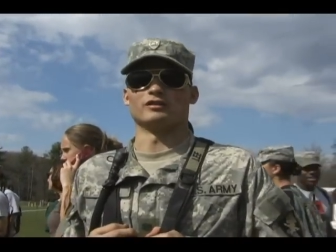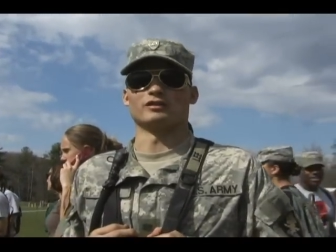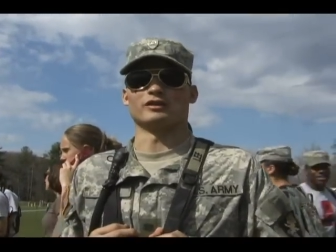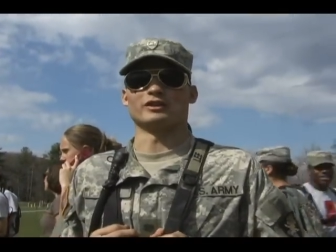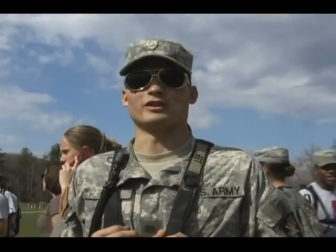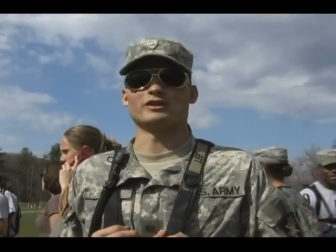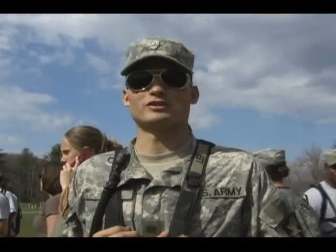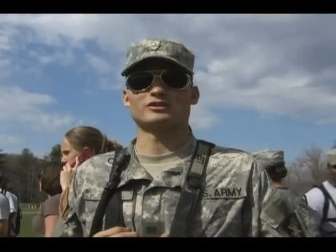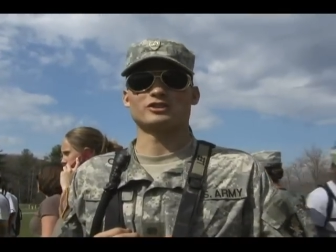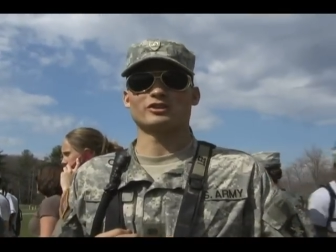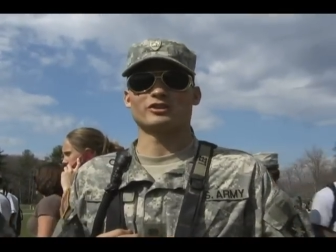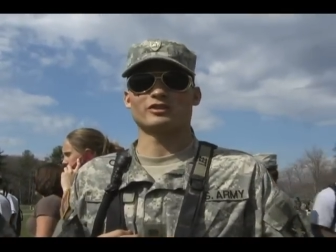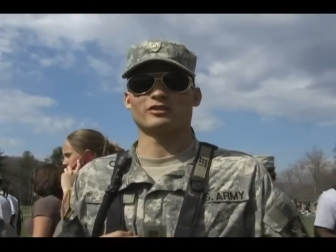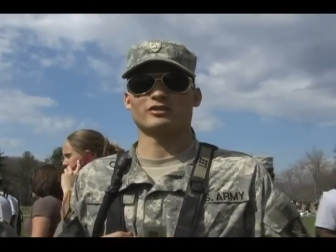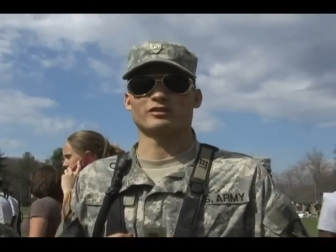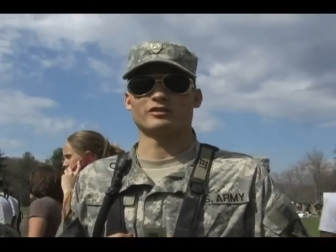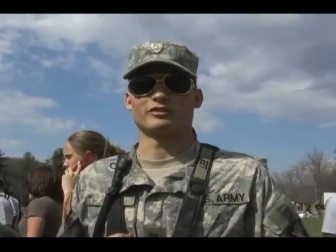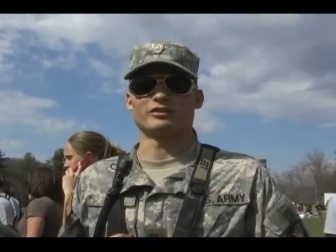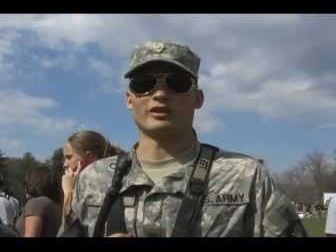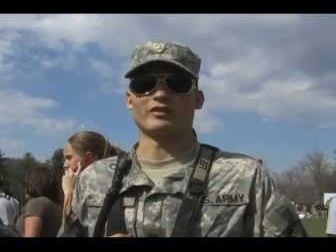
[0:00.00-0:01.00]
Lee,
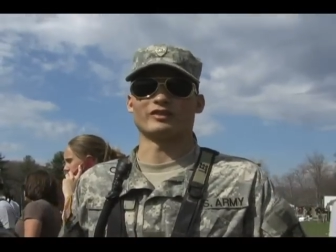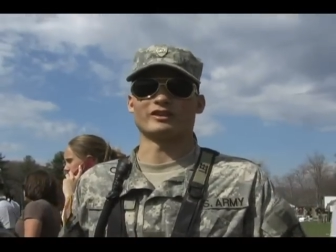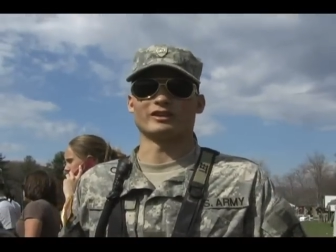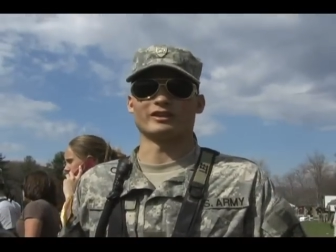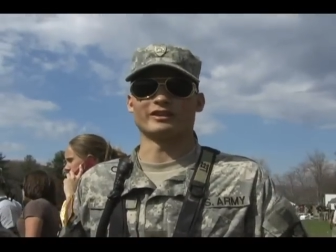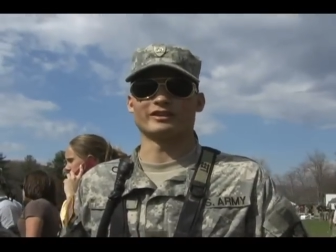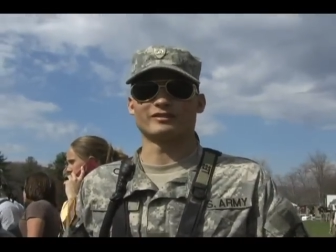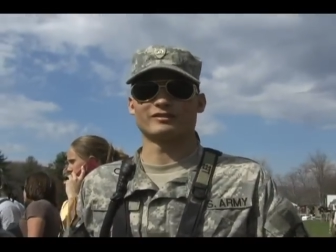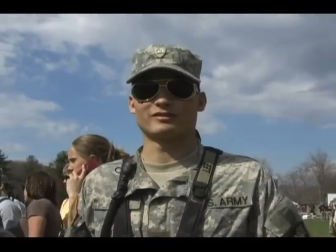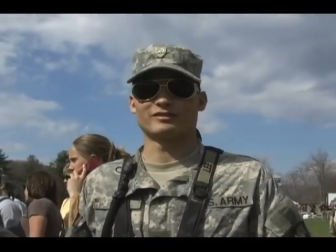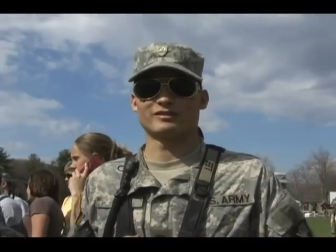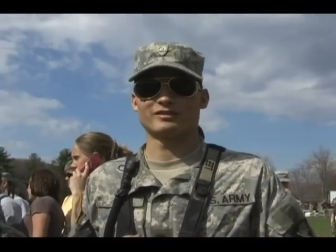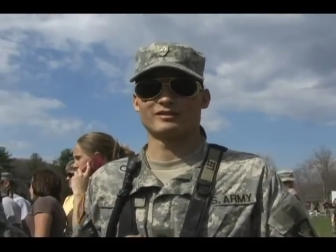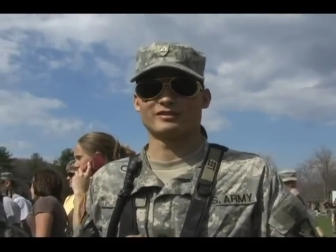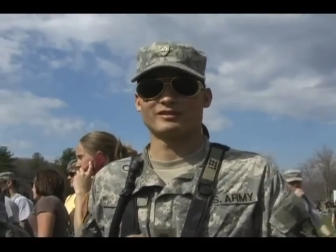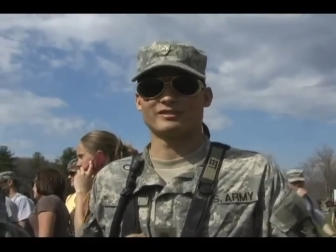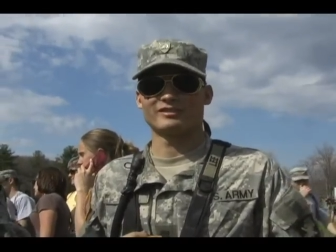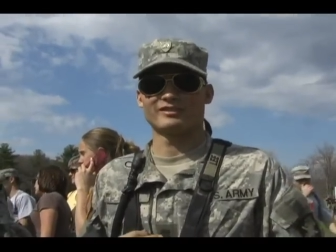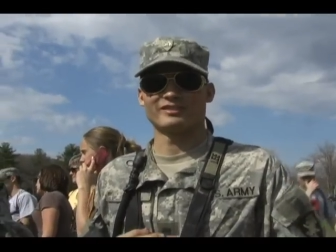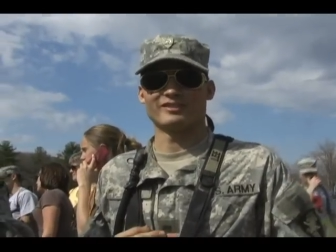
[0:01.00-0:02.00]
sir. Cadet Lee. Cadet
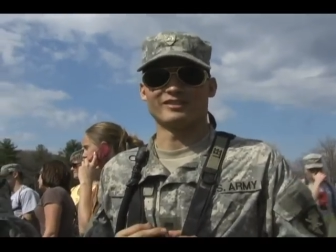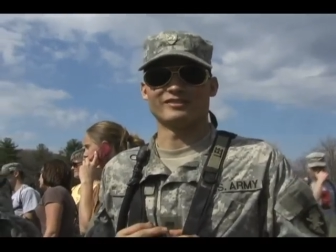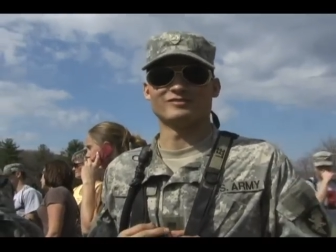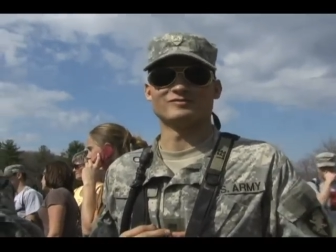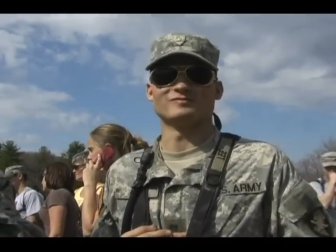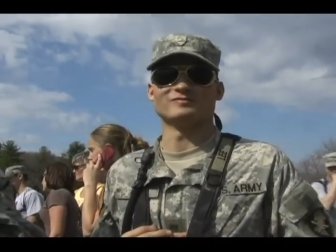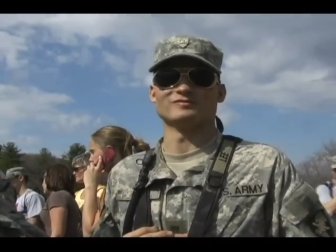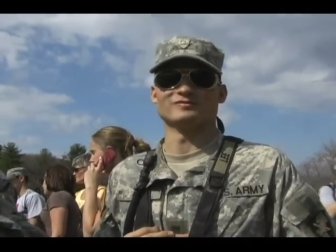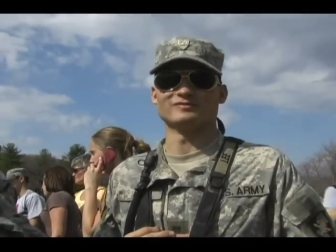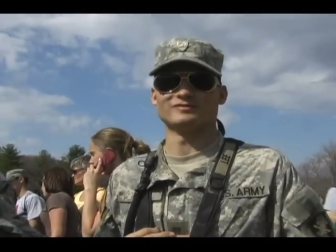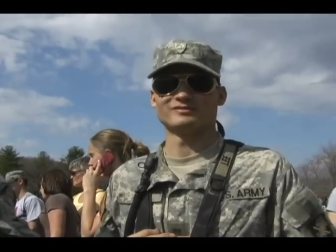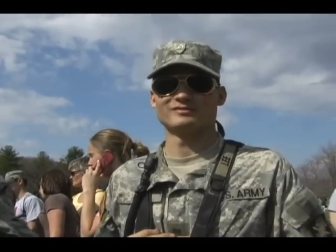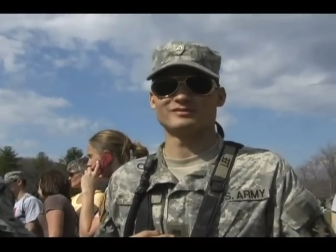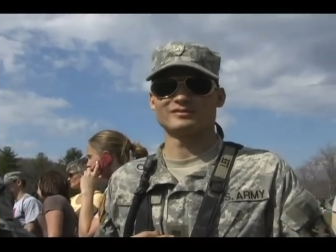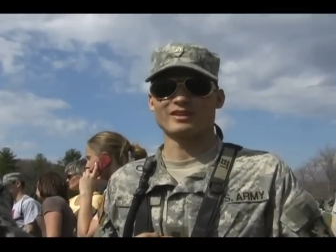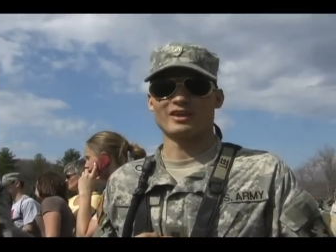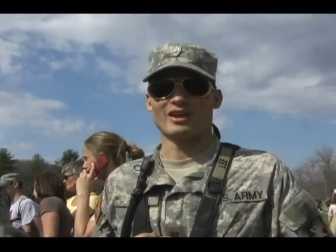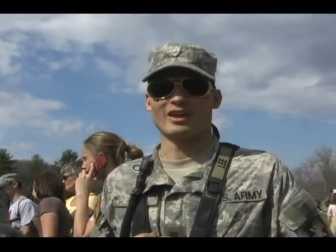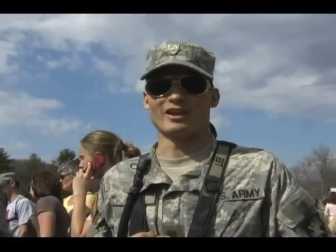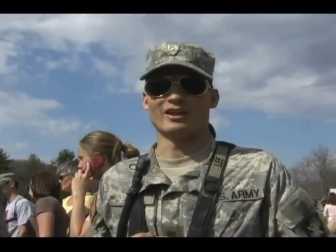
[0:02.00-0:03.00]
Lee. And where are you from?
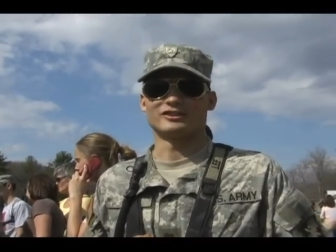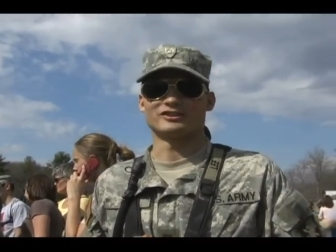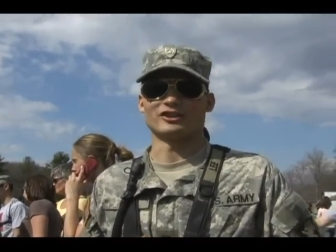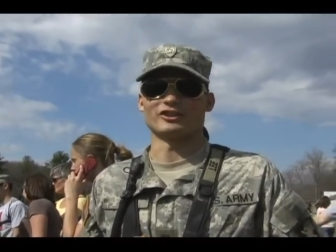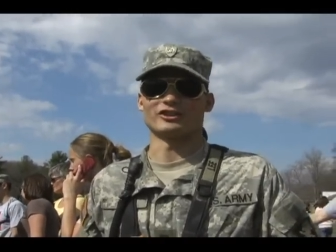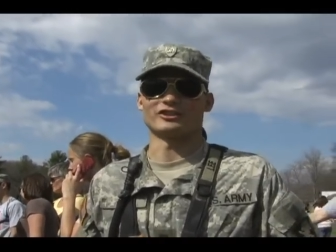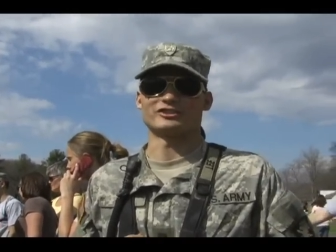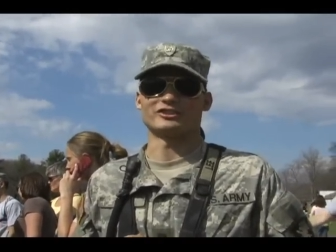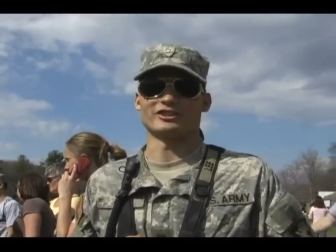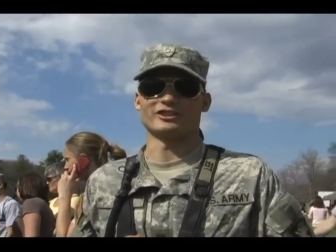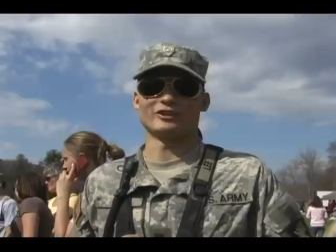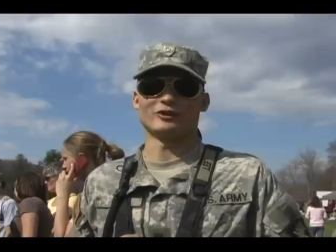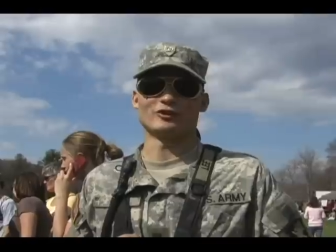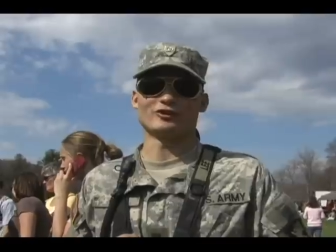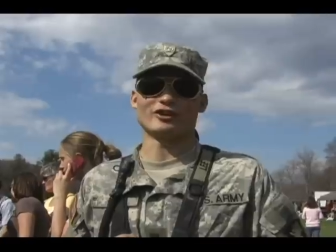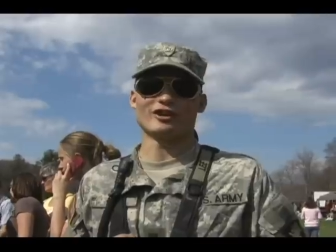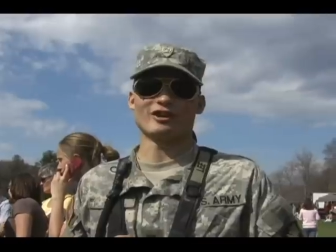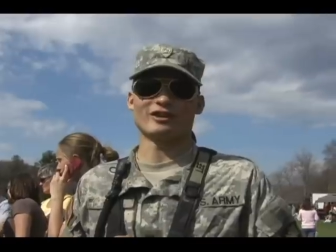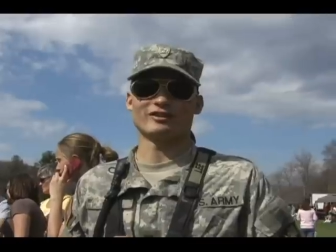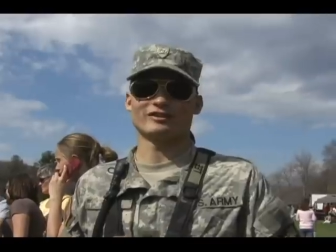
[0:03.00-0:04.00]
Salt Lake City,
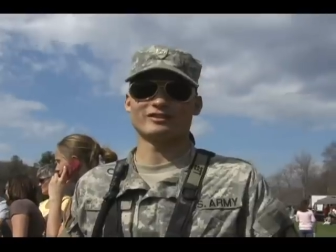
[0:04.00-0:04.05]
Utah.